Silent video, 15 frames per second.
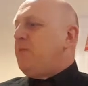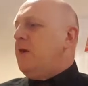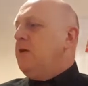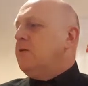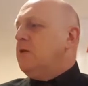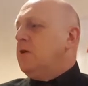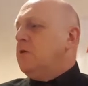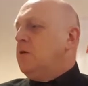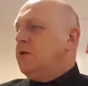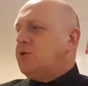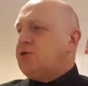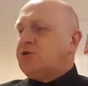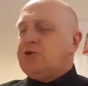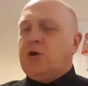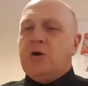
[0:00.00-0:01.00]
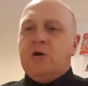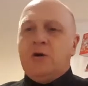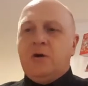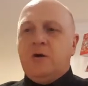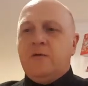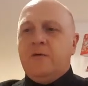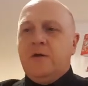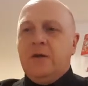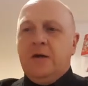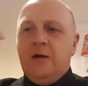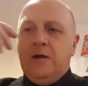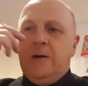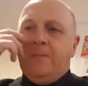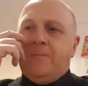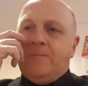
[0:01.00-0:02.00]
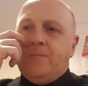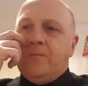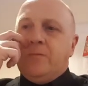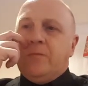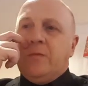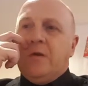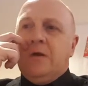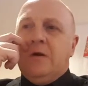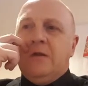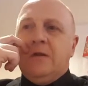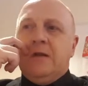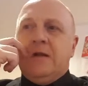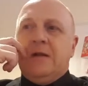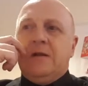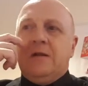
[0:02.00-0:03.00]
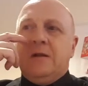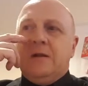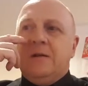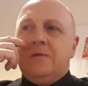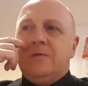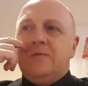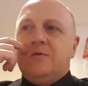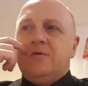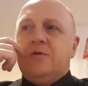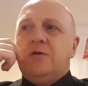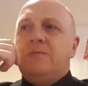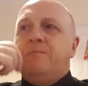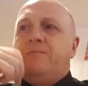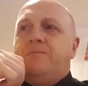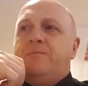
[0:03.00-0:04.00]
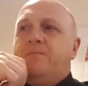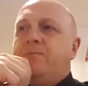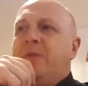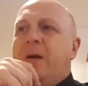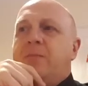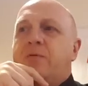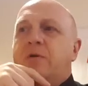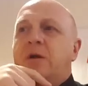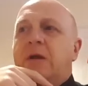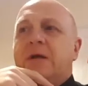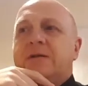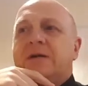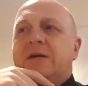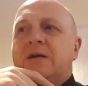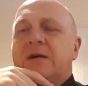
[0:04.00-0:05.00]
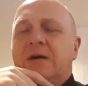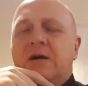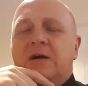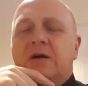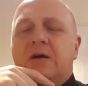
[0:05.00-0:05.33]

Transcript: I've got quite a strong coffee there, and the sort of peppery latakia